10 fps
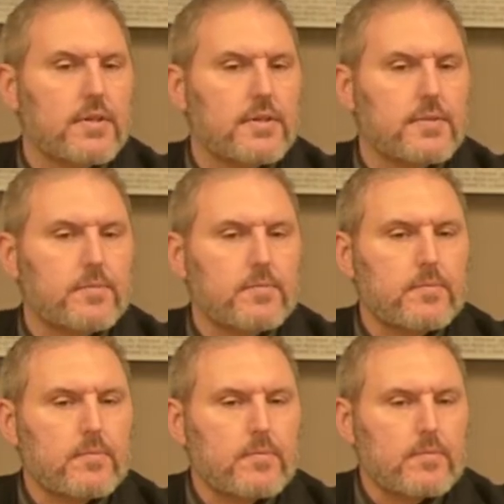
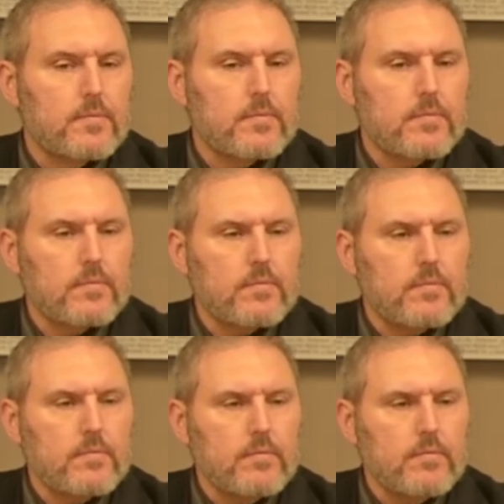
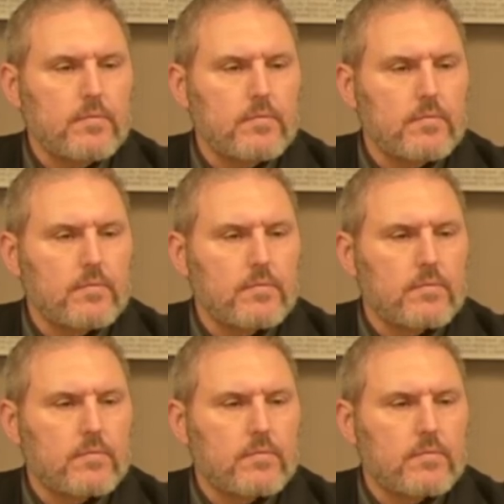[no speech]